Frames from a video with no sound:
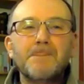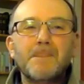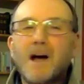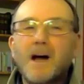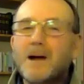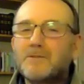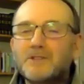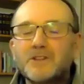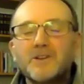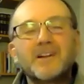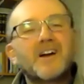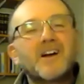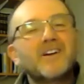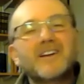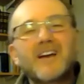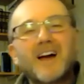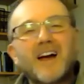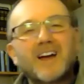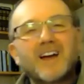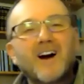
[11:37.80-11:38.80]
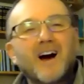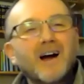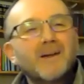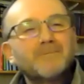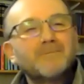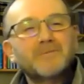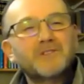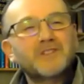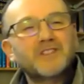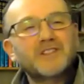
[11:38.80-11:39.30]
I'm doing okay.
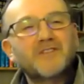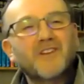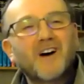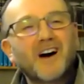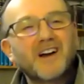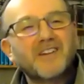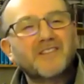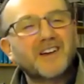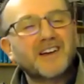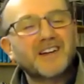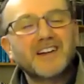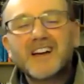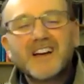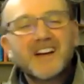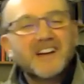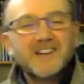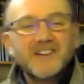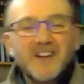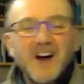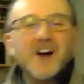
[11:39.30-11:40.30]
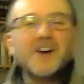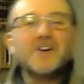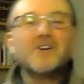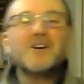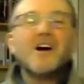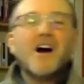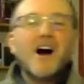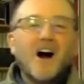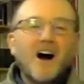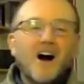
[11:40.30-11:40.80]
I'm surviving. No,
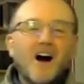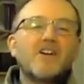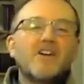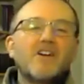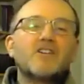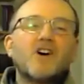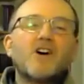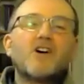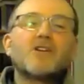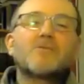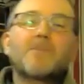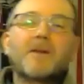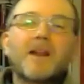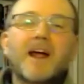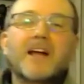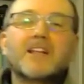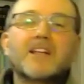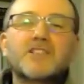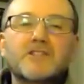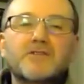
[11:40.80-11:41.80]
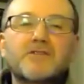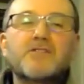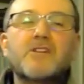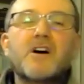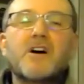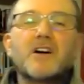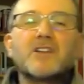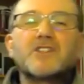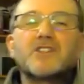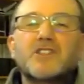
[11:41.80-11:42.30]
our God plans for
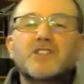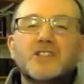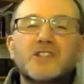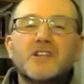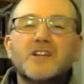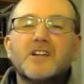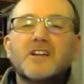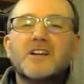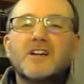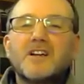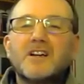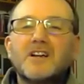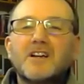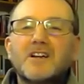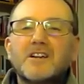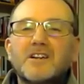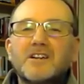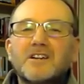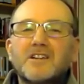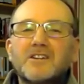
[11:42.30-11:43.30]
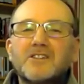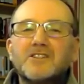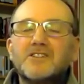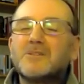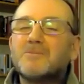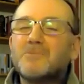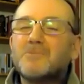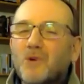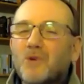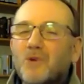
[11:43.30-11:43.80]
us to
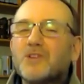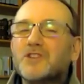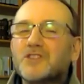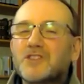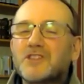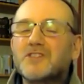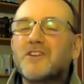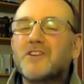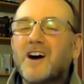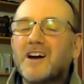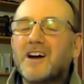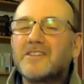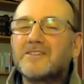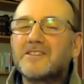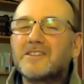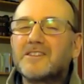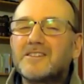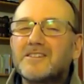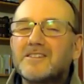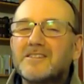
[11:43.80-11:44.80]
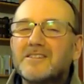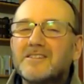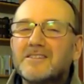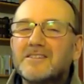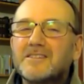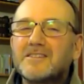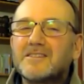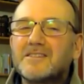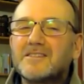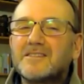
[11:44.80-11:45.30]
more than survive.
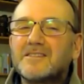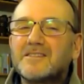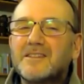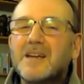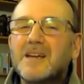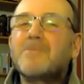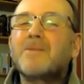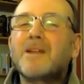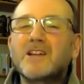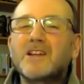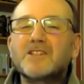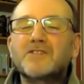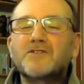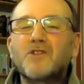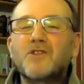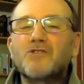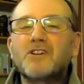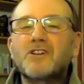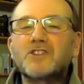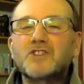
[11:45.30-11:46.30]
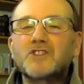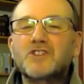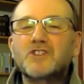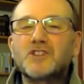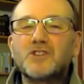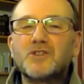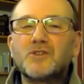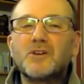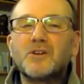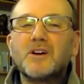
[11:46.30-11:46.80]
He plans for us
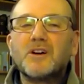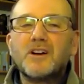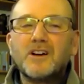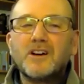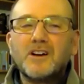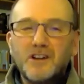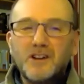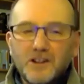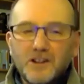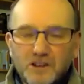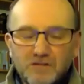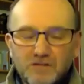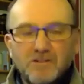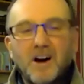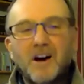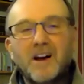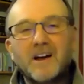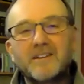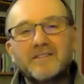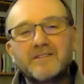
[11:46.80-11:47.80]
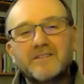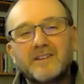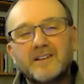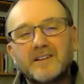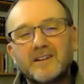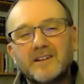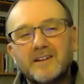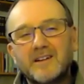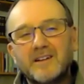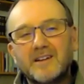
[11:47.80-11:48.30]
to thrive
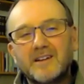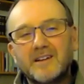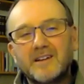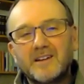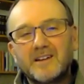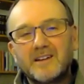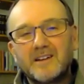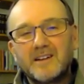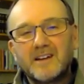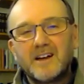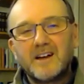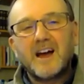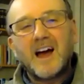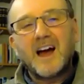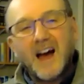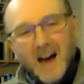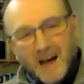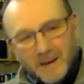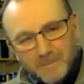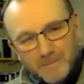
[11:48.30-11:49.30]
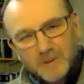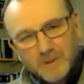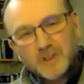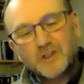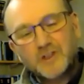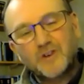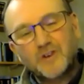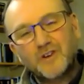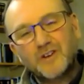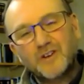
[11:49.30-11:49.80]
and
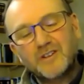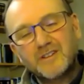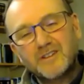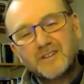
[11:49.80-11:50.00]
mature